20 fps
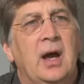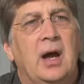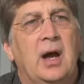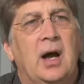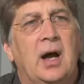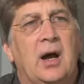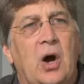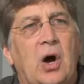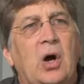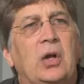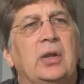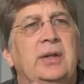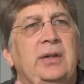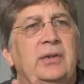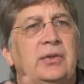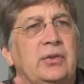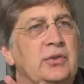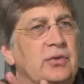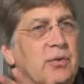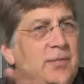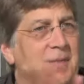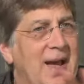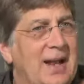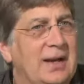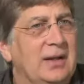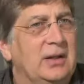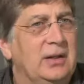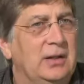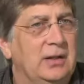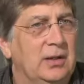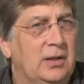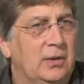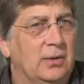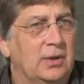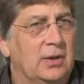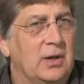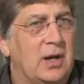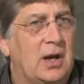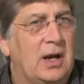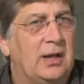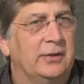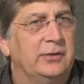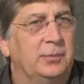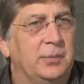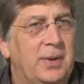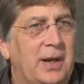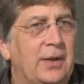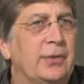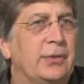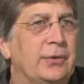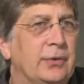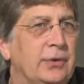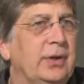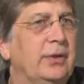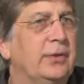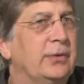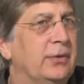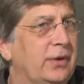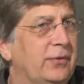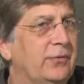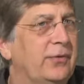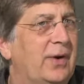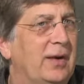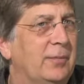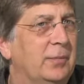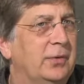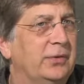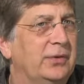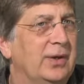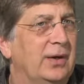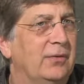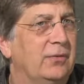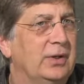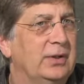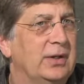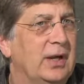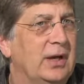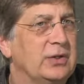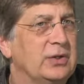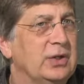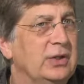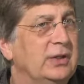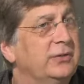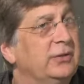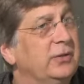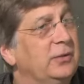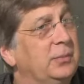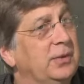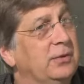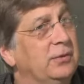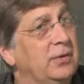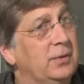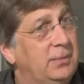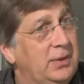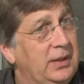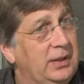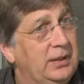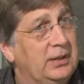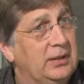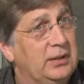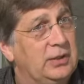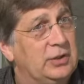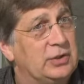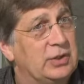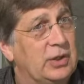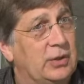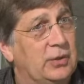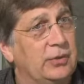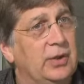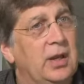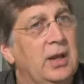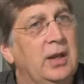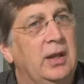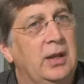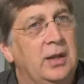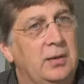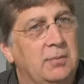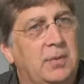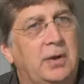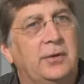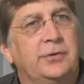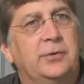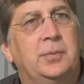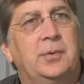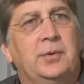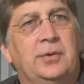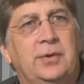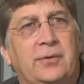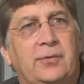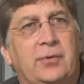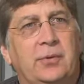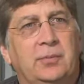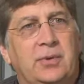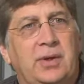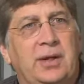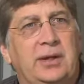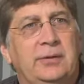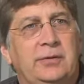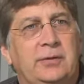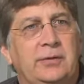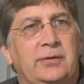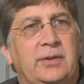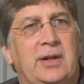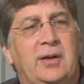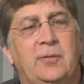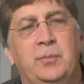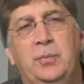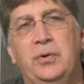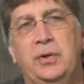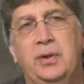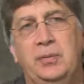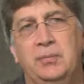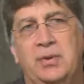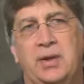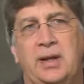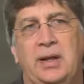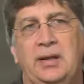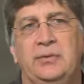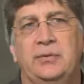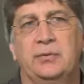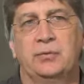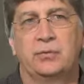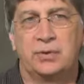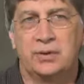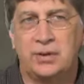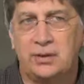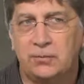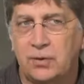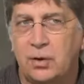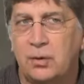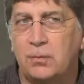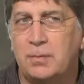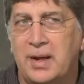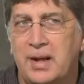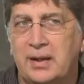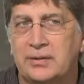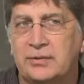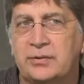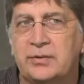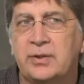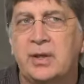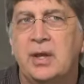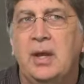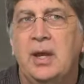uh, all lead to dramatically lower costs, about 30 35% reduction. This has been repeatedly shown in multiple different places that have put in place really robust